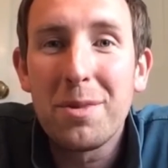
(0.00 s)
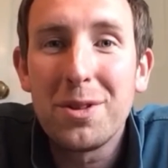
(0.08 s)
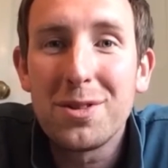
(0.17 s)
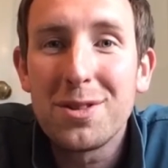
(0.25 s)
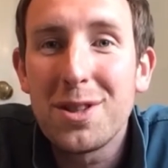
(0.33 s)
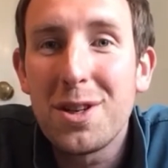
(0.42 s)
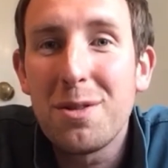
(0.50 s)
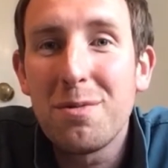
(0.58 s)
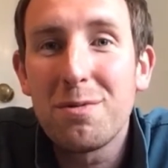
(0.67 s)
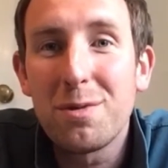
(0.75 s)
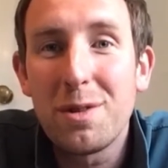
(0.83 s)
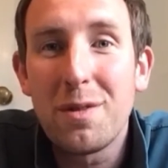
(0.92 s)
on
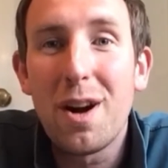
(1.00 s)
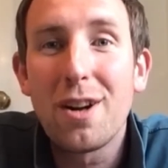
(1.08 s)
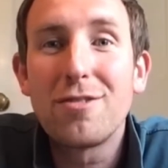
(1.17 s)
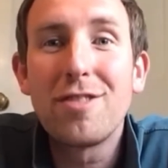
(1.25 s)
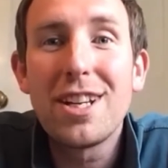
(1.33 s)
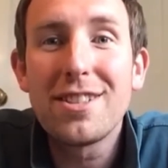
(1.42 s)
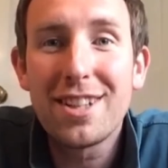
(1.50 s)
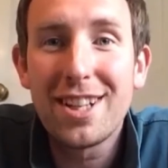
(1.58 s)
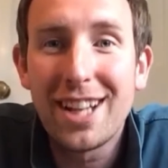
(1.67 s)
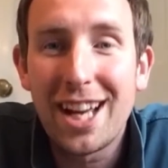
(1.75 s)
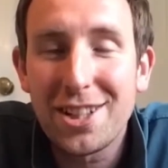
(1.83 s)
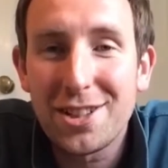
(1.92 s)
Zoom with our Grace
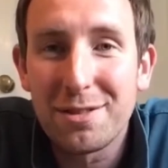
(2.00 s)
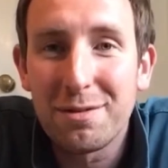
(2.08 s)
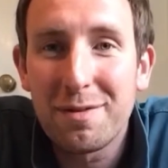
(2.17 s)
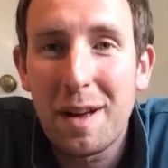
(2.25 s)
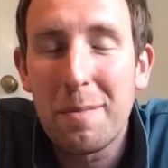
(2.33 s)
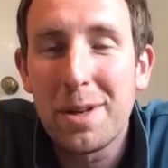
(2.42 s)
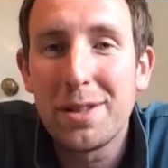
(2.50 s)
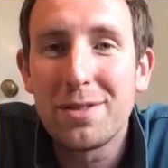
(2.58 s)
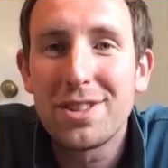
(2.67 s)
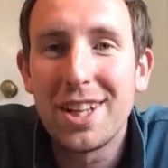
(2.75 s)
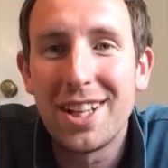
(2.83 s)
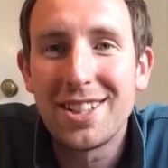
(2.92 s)
Connection family
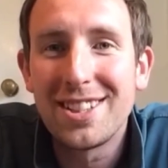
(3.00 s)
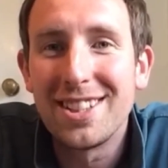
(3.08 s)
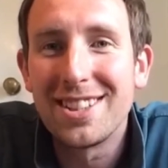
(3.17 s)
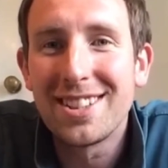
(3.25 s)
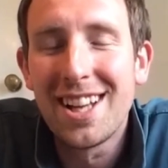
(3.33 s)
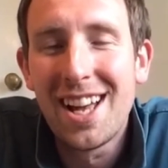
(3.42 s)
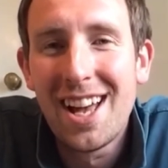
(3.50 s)
of churches.